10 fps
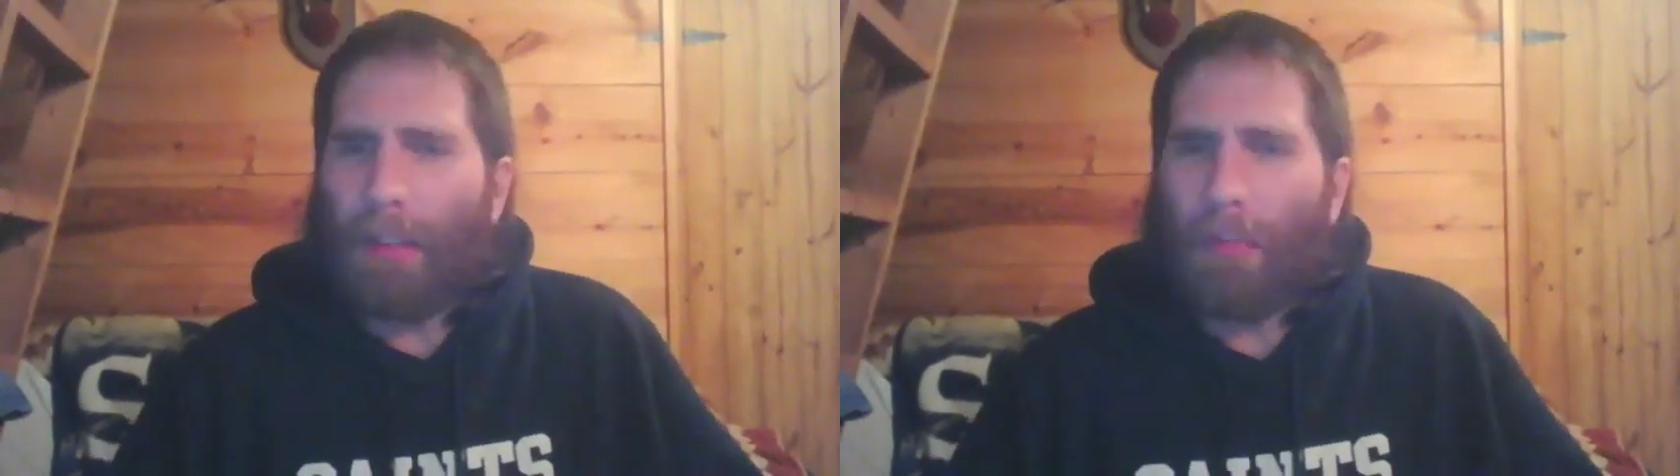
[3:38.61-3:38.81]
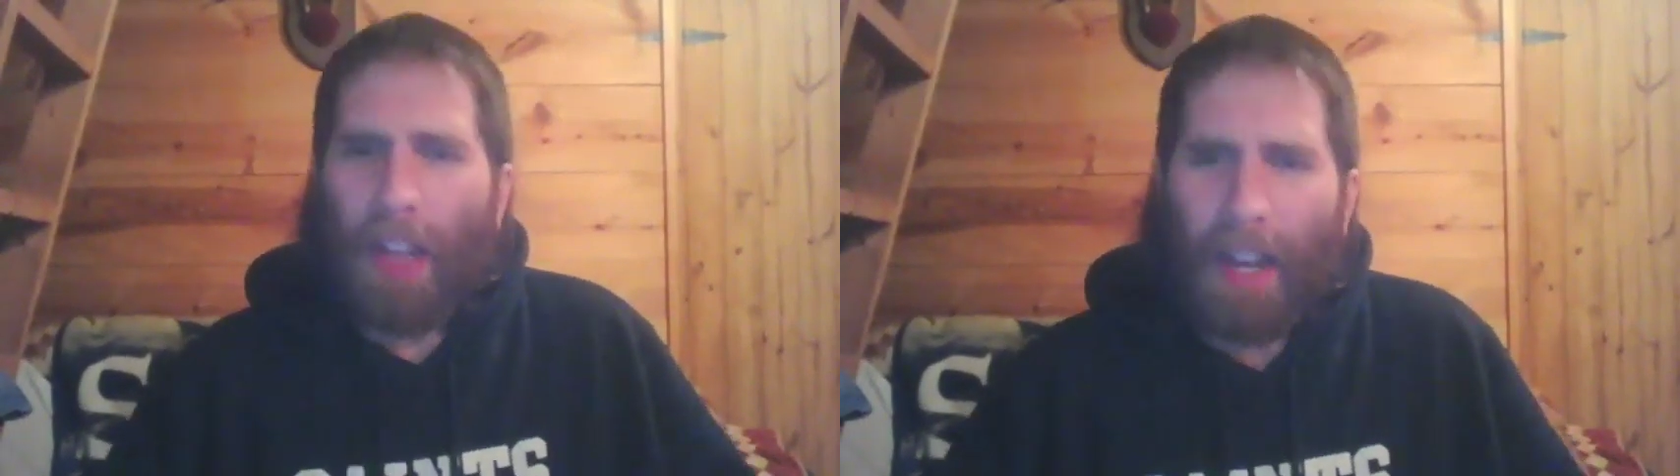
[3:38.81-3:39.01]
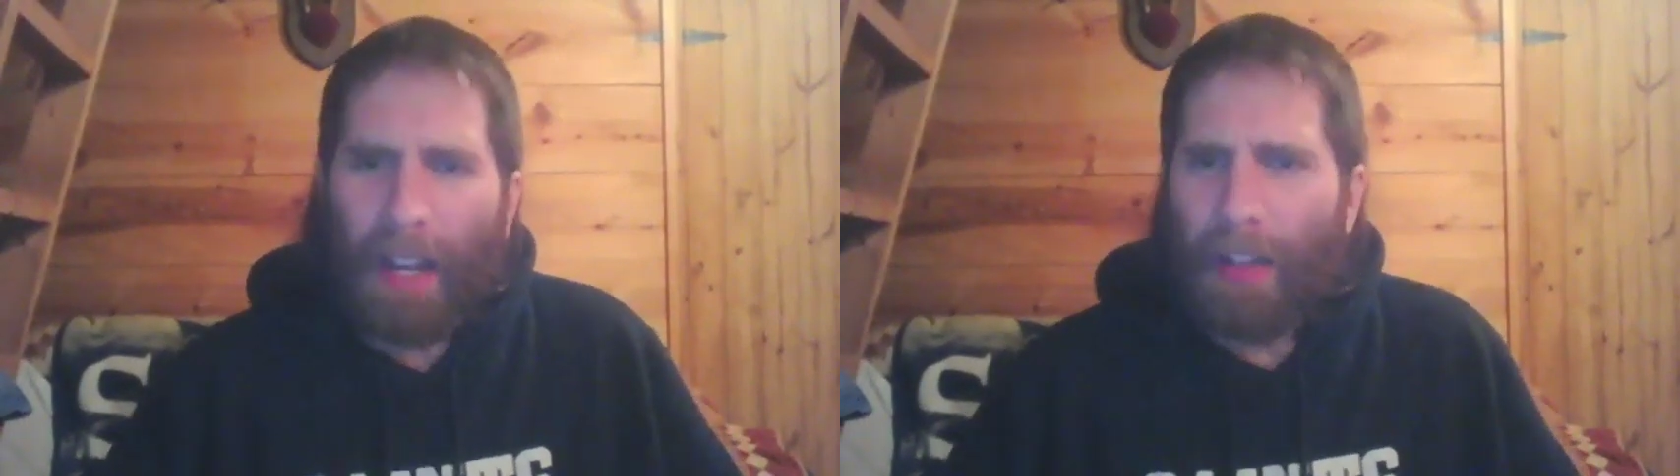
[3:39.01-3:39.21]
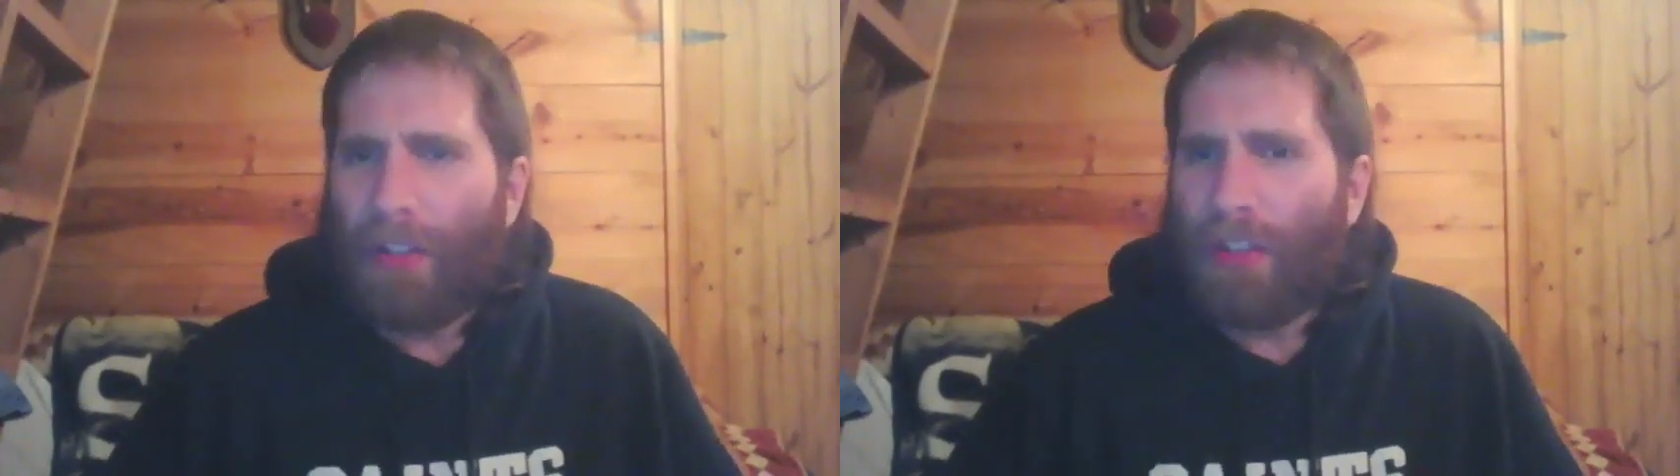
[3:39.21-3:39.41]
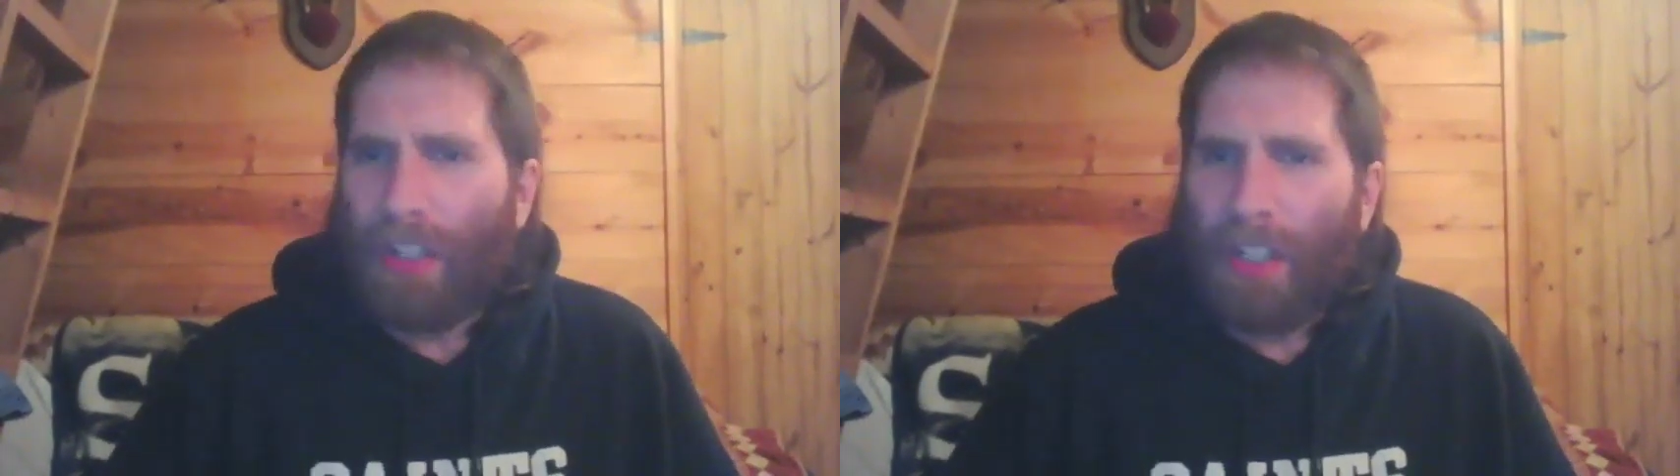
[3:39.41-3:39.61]
some of that
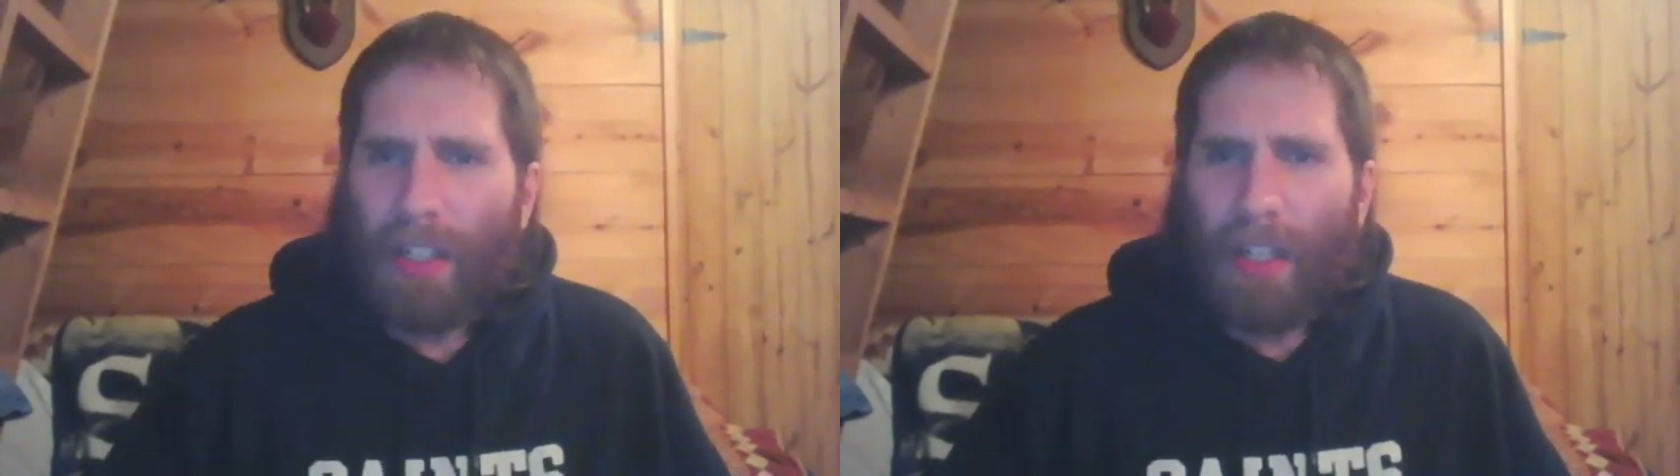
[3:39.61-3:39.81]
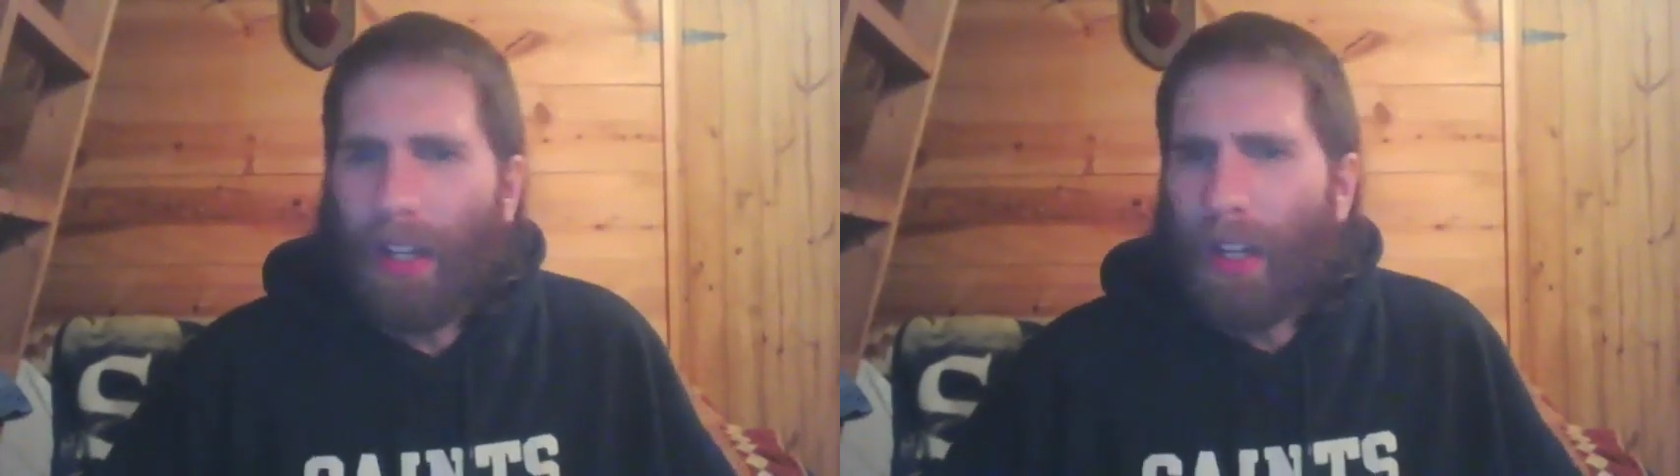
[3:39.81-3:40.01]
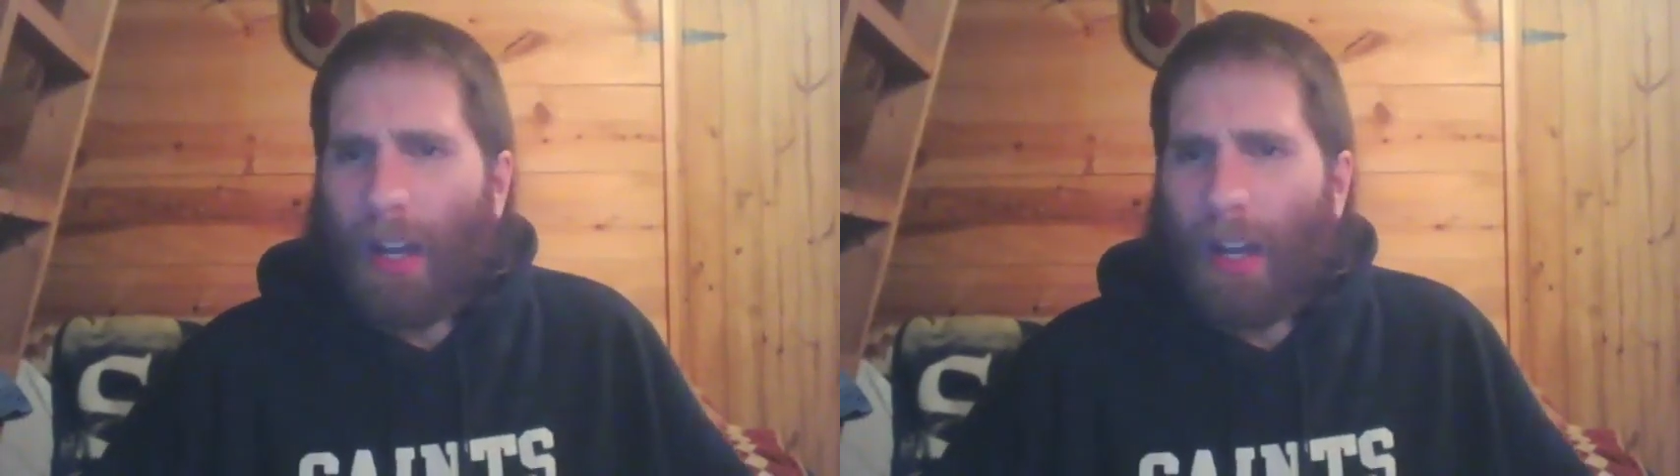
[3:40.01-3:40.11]
energy